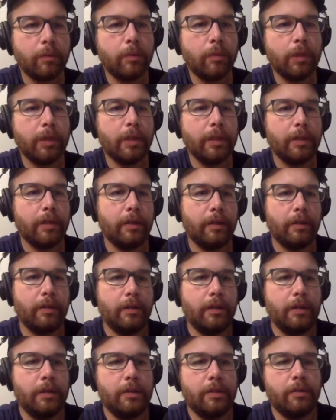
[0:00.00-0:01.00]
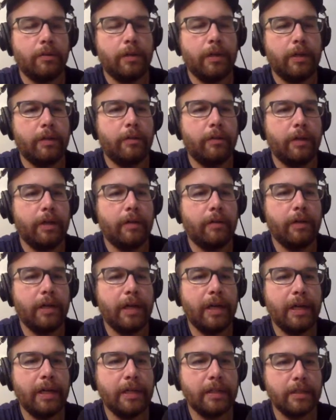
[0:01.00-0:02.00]
what this directory now
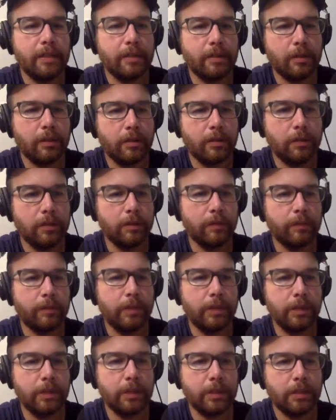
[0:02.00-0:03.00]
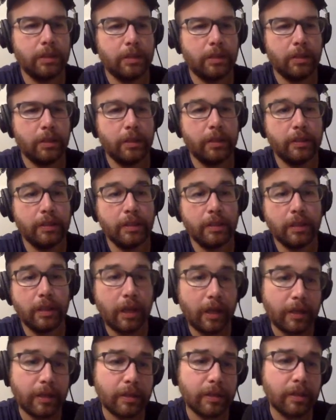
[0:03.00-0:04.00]
has is all of this, it's a
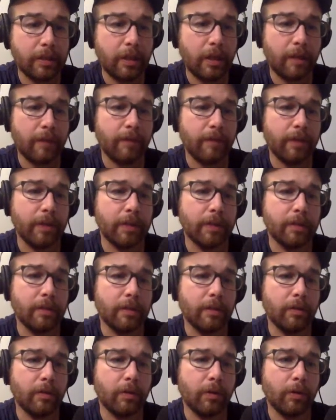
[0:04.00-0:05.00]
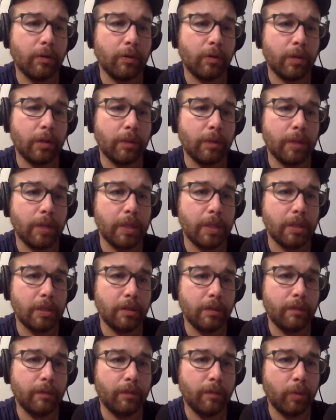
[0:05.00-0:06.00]
lot of stuff and it's all the requirements
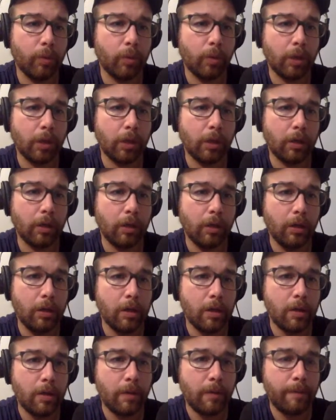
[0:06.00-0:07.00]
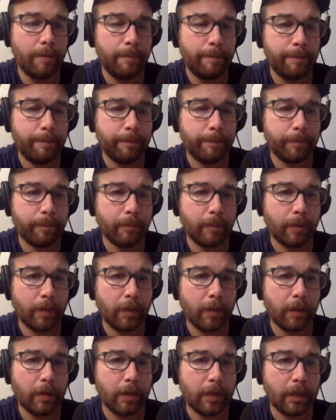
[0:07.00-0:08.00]
for
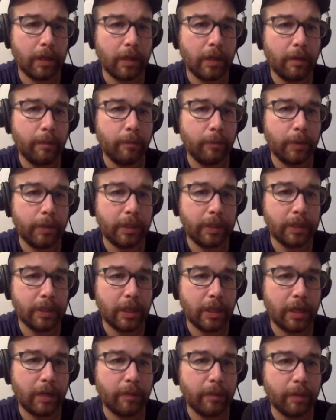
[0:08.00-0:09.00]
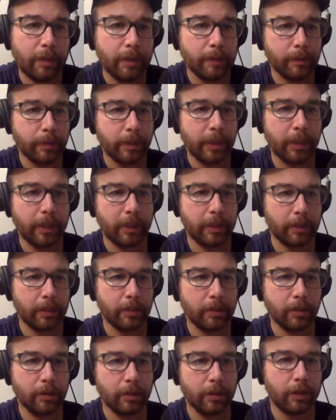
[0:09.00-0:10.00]
uh, that come with these libraries when they get
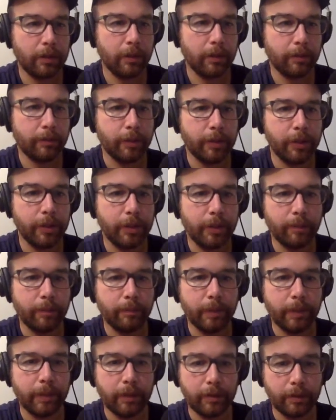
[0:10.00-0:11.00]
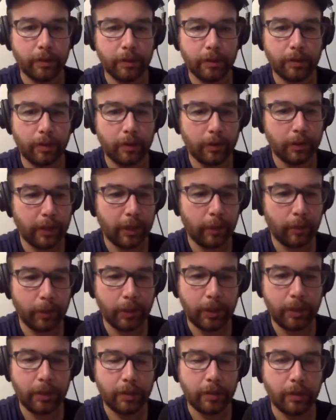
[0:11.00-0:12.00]
installed into your machine, but they're installed now
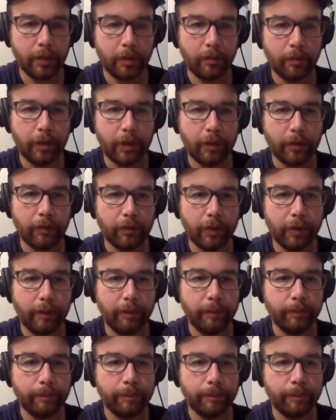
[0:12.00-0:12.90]
into the directory.